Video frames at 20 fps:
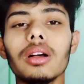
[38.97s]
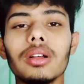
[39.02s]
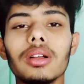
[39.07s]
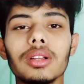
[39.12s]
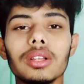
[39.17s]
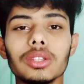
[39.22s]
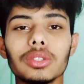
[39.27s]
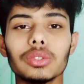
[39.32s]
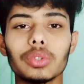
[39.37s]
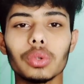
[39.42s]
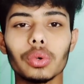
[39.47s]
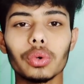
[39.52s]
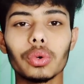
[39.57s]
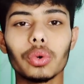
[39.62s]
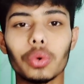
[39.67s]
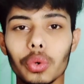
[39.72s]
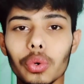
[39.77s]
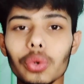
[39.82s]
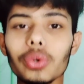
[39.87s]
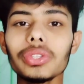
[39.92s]
So
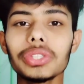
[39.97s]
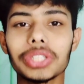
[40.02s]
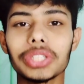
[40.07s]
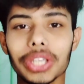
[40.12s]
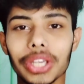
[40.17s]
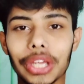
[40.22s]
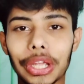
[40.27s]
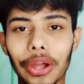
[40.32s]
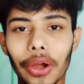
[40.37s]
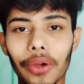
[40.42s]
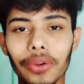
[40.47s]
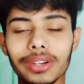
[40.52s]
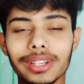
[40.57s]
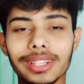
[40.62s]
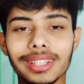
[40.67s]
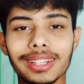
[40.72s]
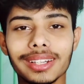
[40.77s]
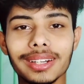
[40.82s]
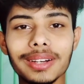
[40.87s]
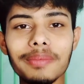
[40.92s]
go check out
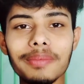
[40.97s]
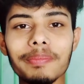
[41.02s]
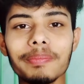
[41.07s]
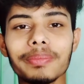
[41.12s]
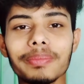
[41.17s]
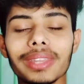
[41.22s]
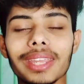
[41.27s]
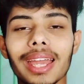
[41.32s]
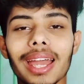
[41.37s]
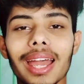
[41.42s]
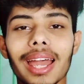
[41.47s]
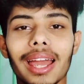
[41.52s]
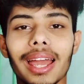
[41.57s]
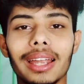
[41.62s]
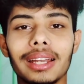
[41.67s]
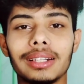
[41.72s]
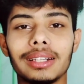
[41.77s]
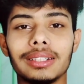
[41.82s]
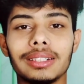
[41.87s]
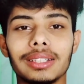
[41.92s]
there
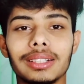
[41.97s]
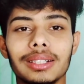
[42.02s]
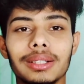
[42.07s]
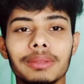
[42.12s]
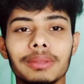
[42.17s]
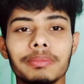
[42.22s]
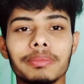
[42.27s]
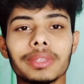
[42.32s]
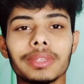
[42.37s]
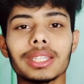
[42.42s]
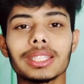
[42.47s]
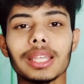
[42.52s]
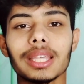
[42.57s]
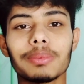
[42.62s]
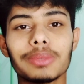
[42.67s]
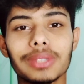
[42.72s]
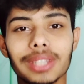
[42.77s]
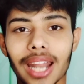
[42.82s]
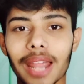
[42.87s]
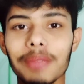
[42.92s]
and
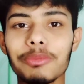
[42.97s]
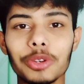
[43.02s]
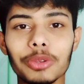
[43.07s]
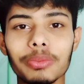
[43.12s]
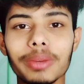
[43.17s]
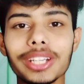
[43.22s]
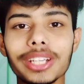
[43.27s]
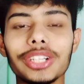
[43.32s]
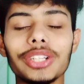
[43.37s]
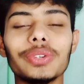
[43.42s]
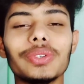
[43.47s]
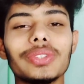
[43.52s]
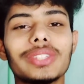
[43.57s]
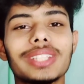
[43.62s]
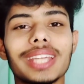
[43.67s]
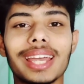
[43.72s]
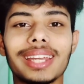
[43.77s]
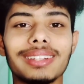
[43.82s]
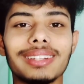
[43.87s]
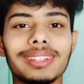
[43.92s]
subscribe to my new
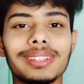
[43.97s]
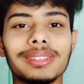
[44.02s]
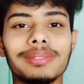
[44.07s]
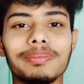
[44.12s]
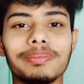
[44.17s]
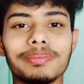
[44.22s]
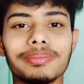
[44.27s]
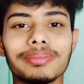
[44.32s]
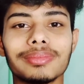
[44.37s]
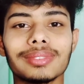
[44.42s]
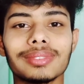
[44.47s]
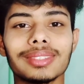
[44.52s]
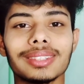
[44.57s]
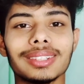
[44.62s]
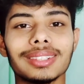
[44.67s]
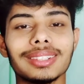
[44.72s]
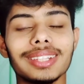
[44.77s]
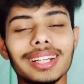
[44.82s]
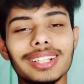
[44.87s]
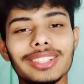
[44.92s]
channel.
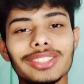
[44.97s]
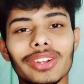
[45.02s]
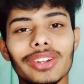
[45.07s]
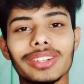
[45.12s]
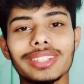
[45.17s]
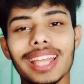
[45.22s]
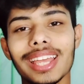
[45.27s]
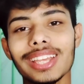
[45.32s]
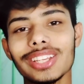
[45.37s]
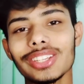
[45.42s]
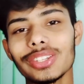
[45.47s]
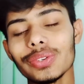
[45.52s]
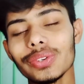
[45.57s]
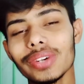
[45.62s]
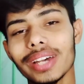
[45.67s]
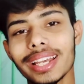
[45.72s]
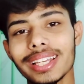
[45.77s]
That's all. Thank you guys.